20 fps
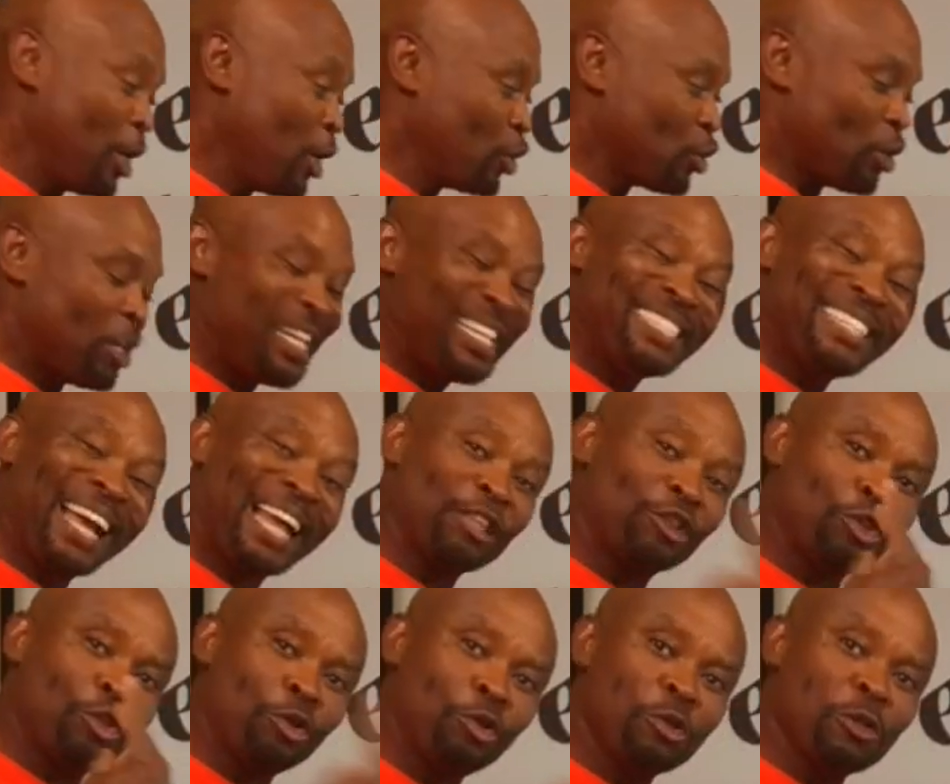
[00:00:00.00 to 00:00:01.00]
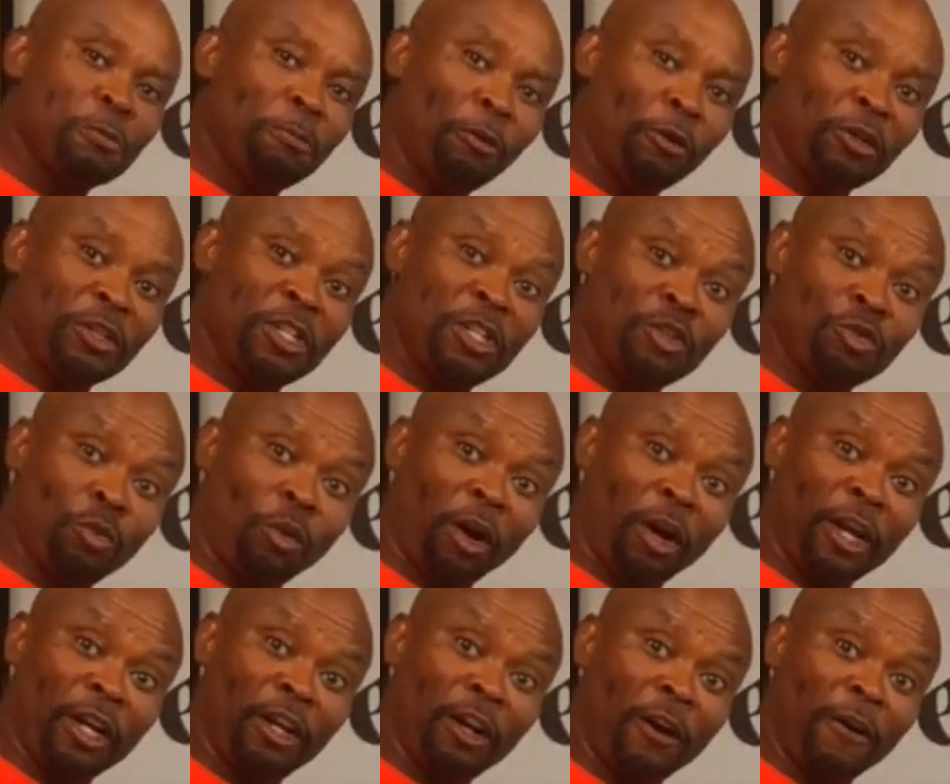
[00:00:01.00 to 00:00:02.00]
So he's got two sports he's
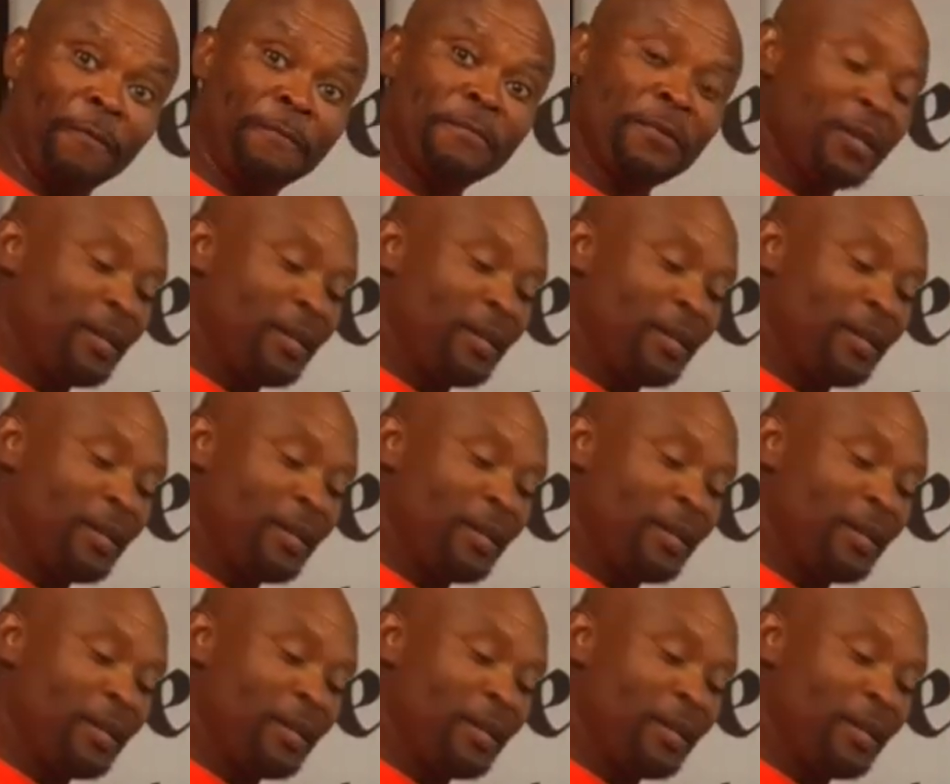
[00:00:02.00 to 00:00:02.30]
working on.